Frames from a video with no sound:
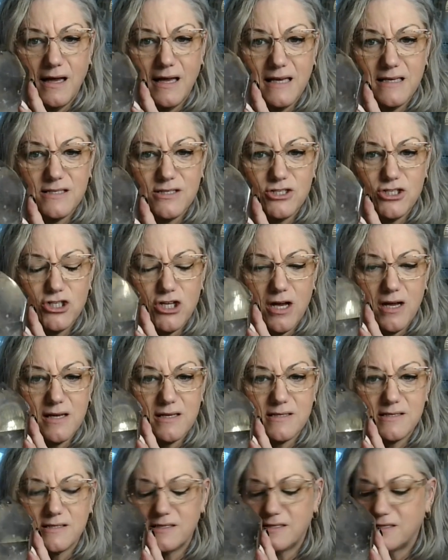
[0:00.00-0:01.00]
is
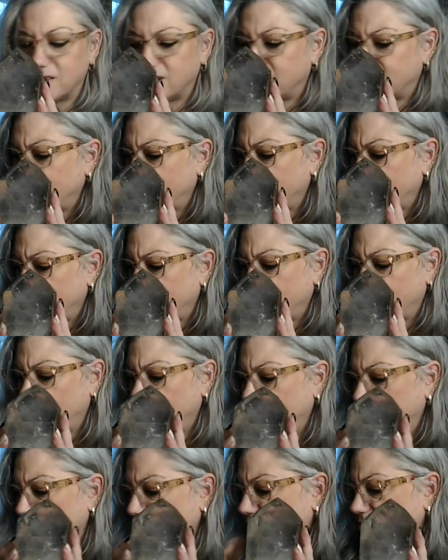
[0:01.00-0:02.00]
just oh
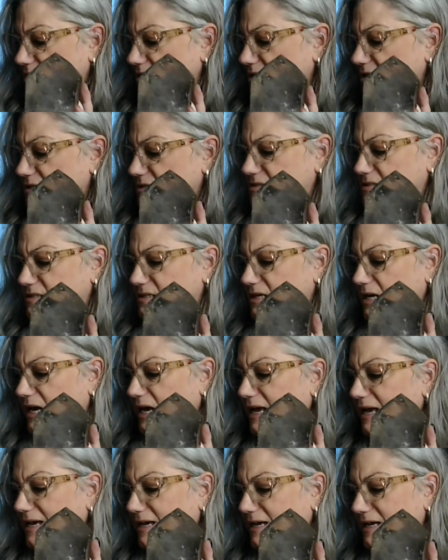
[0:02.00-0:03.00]
my goodness.
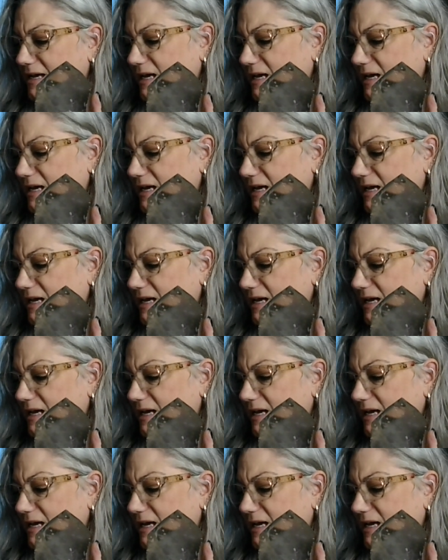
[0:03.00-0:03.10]
I